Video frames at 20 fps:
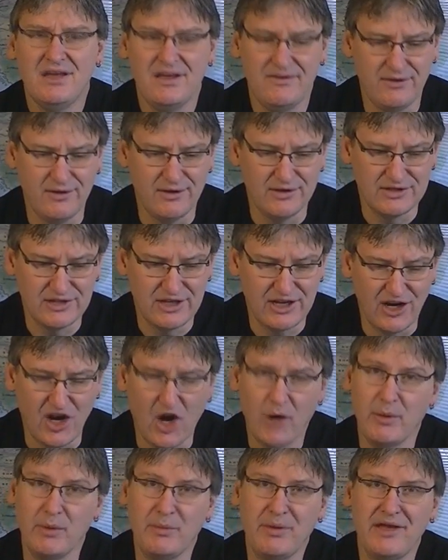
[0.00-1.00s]
If you're using like an
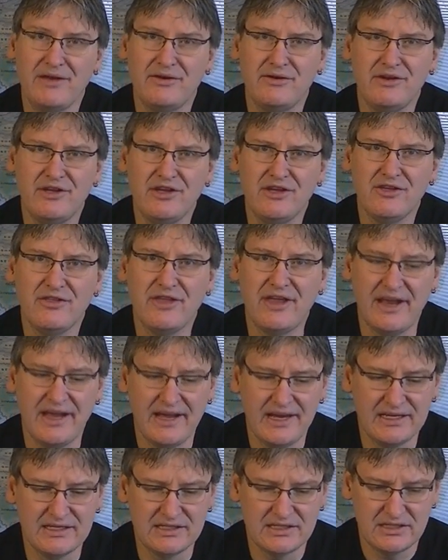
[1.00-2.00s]
army painter deal that
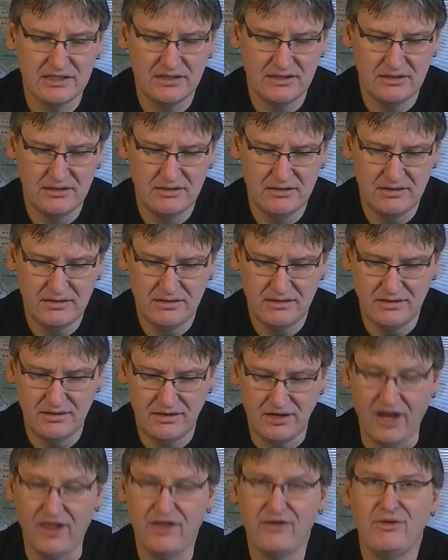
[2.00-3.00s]
has
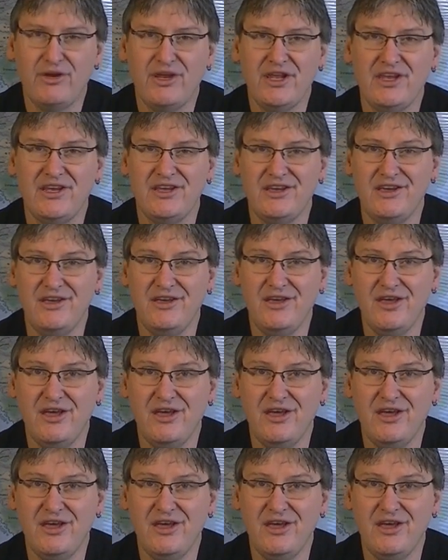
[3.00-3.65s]
color in it,